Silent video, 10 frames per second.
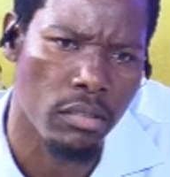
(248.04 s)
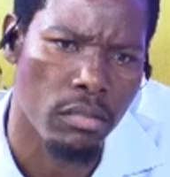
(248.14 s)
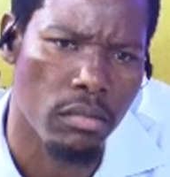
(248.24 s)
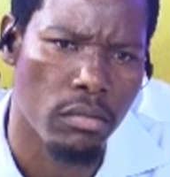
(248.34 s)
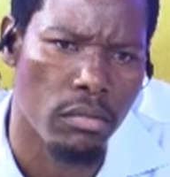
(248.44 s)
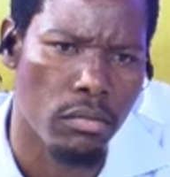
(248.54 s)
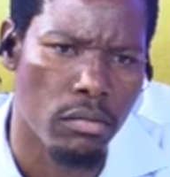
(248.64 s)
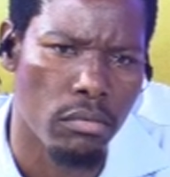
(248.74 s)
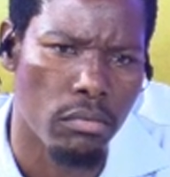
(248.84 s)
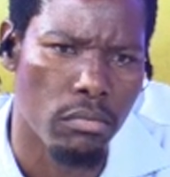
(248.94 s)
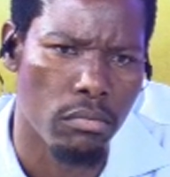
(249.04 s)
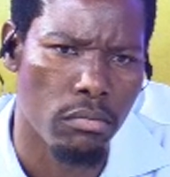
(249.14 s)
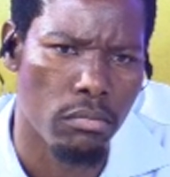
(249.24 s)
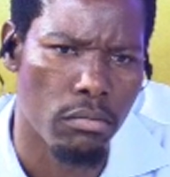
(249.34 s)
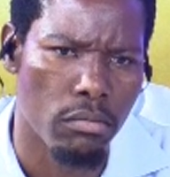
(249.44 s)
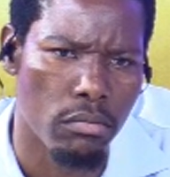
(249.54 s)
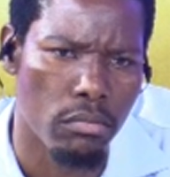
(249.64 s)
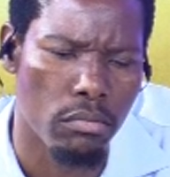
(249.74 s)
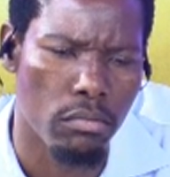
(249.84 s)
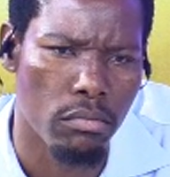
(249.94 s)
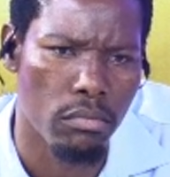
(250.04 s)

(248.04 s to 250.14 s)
[no speech]